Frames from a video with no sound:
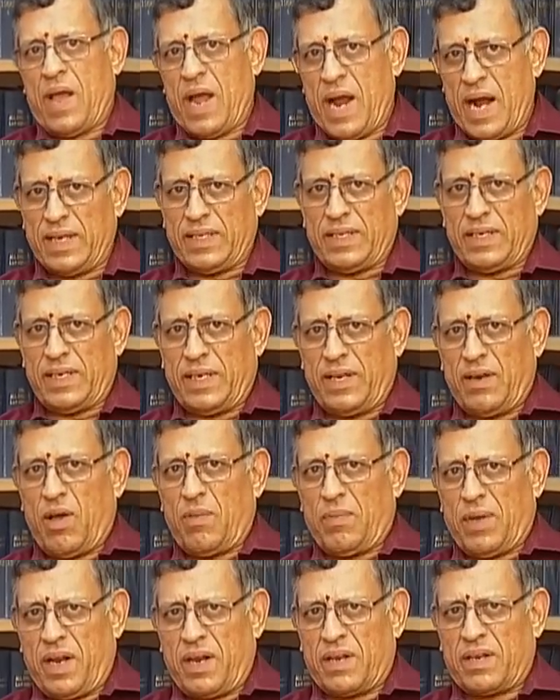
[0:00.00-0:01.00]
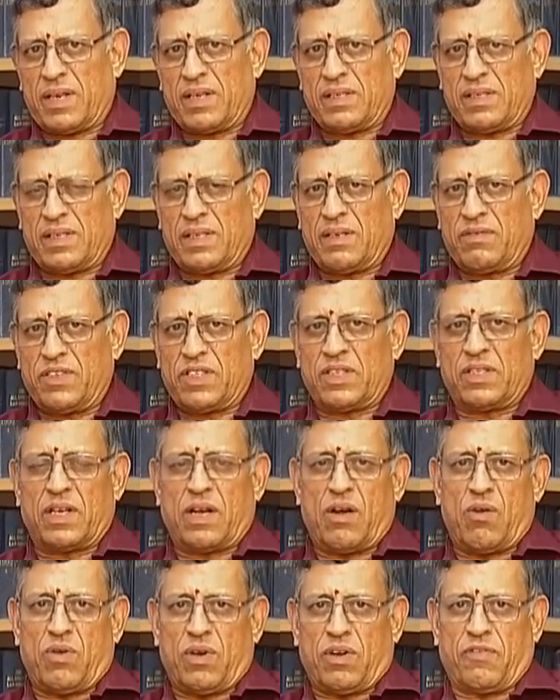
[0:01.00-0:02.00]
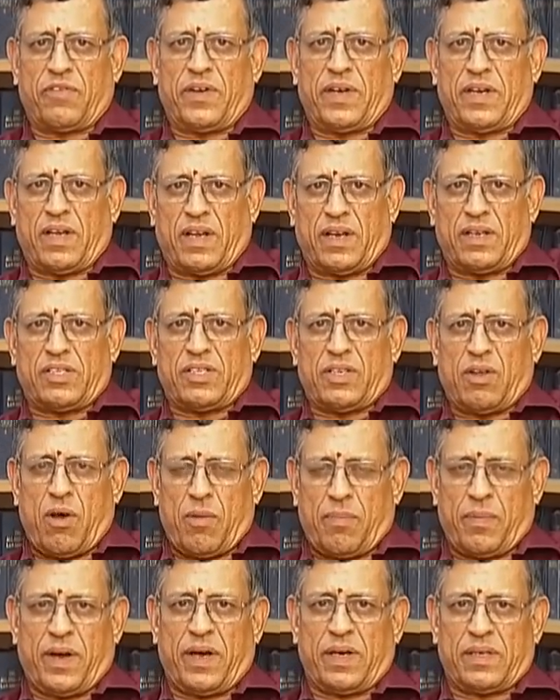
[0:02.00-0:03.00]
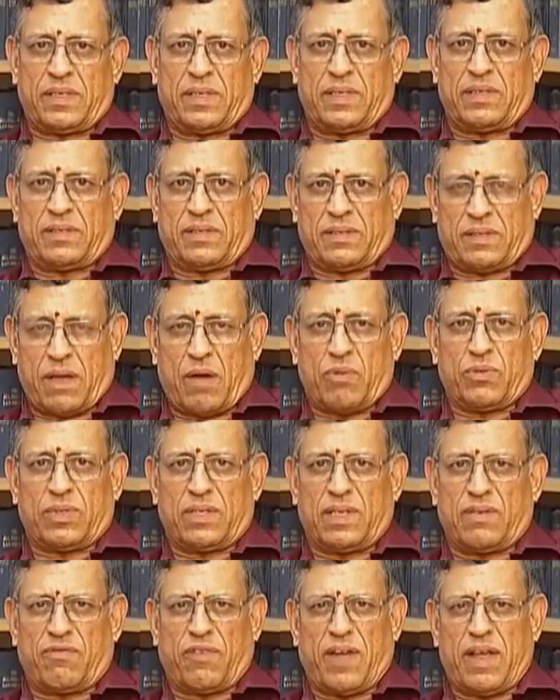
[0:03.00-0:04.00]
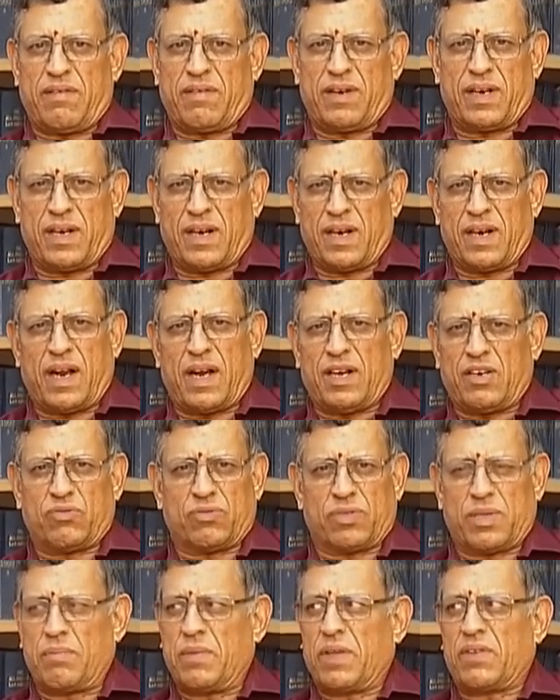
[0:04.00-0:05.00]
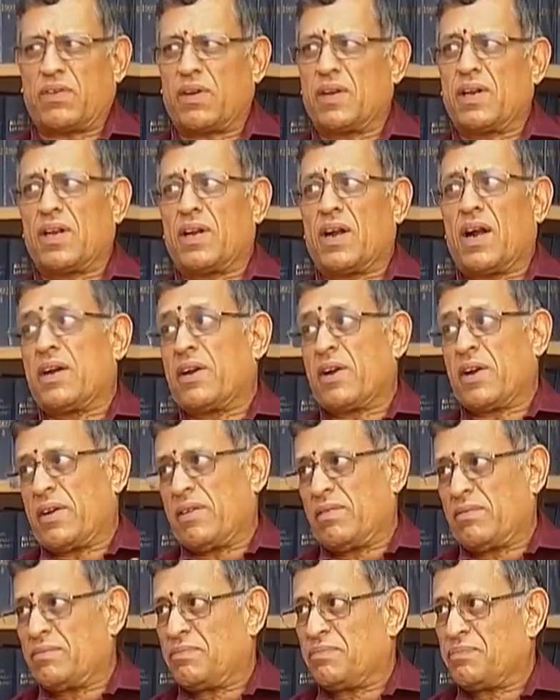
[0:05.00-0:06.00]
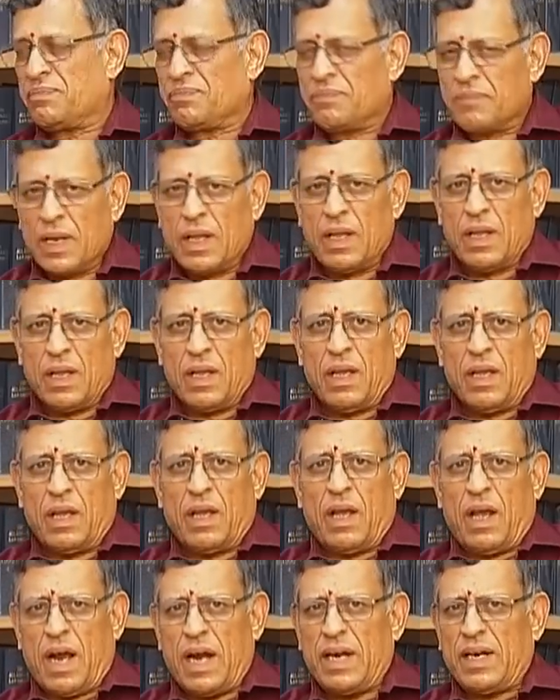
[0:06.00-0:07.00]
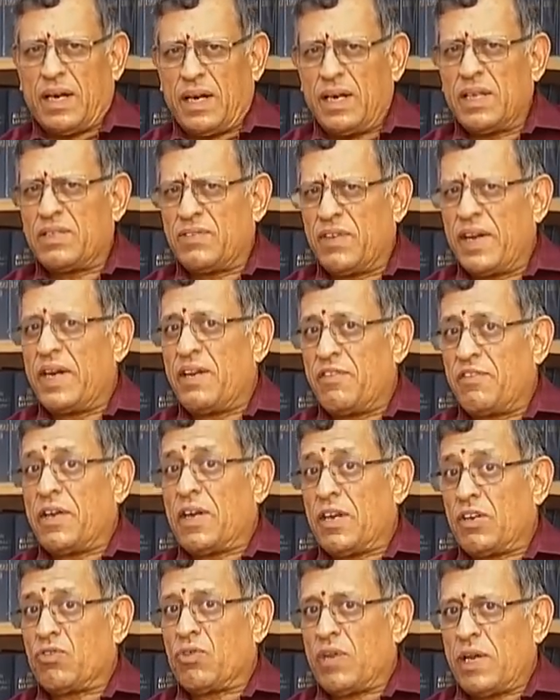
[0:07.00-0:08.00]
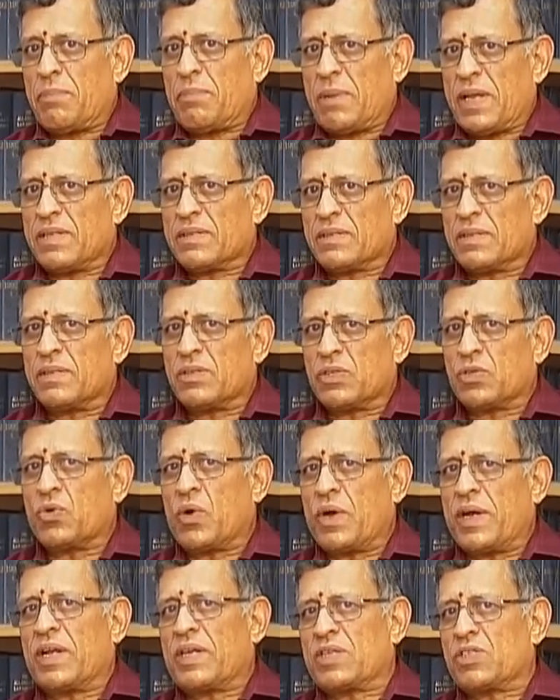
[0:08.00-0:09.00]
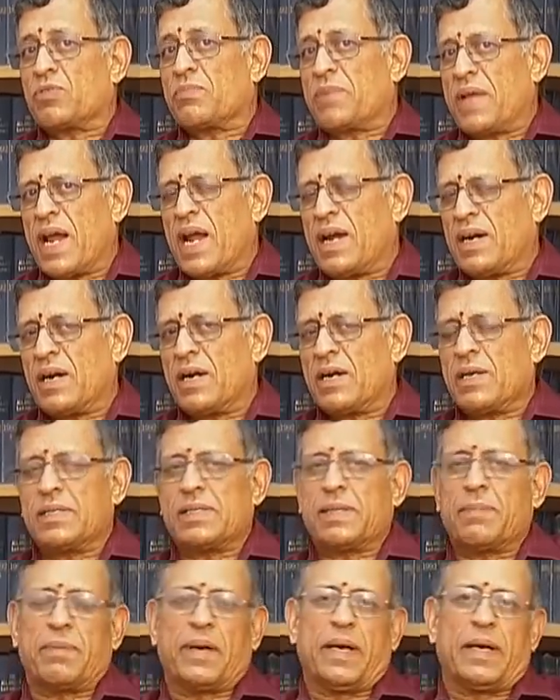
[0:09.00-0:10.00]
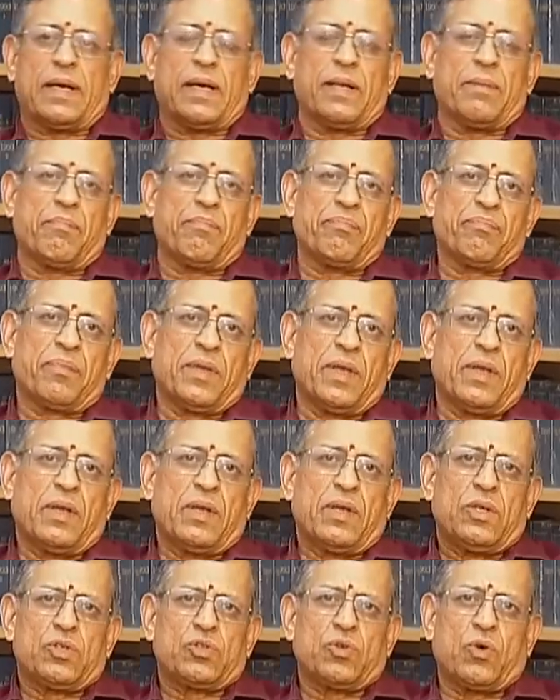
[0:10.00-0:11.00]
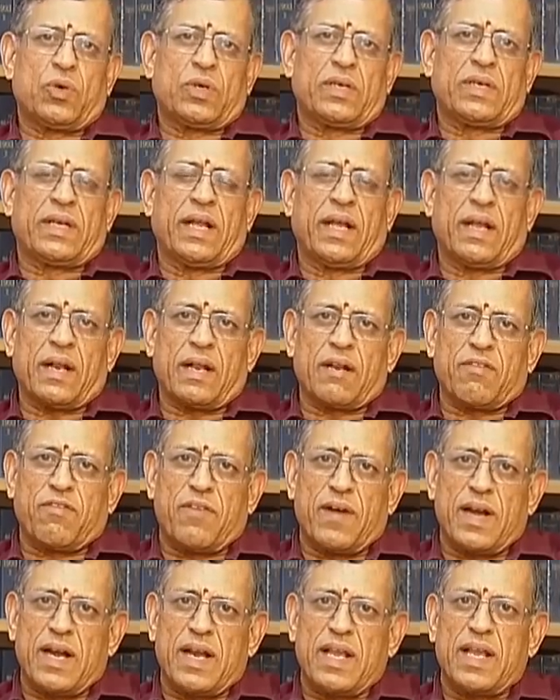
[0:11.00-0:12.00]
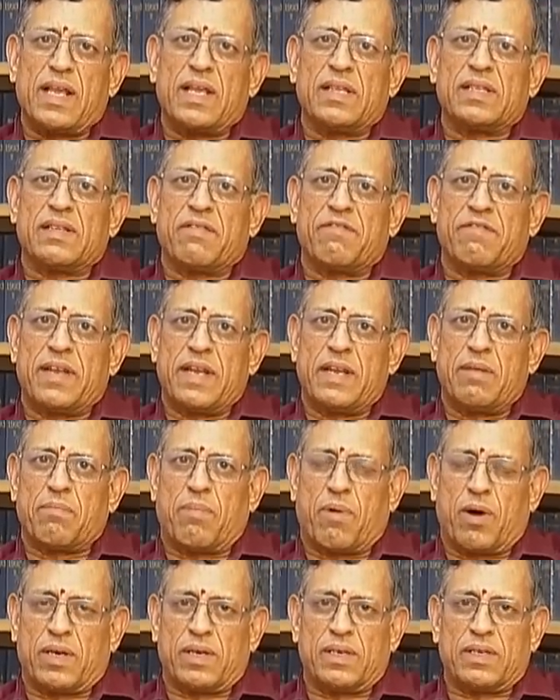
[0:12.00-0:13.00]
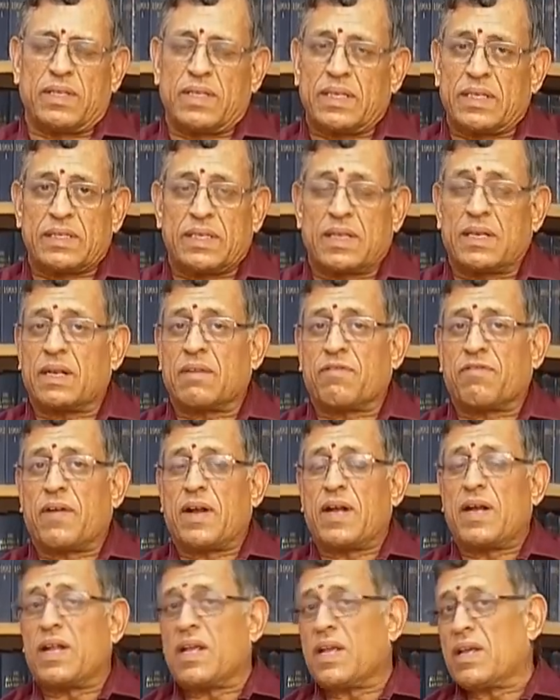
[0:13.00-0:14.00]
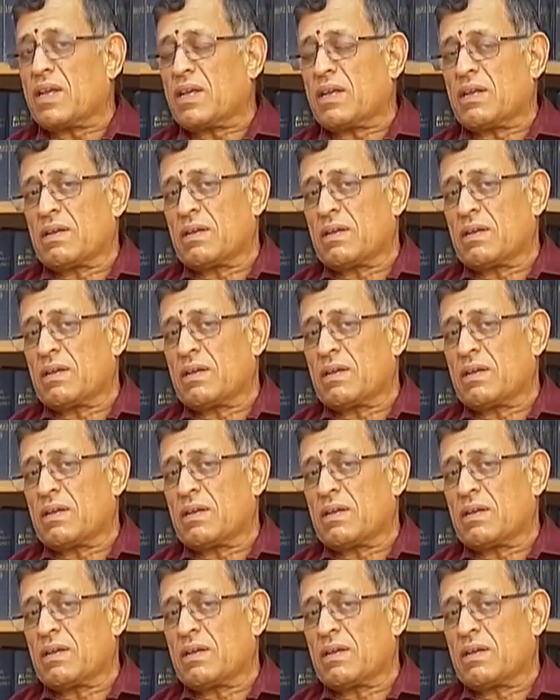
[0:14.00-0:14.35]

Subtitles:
and the denominations in which the counterfeit currency operates is 1000, 500 and to some extent in 100. 100 is very difficult to replace, so it has to be handled separately. So terror funding is a very important thing. Terror funding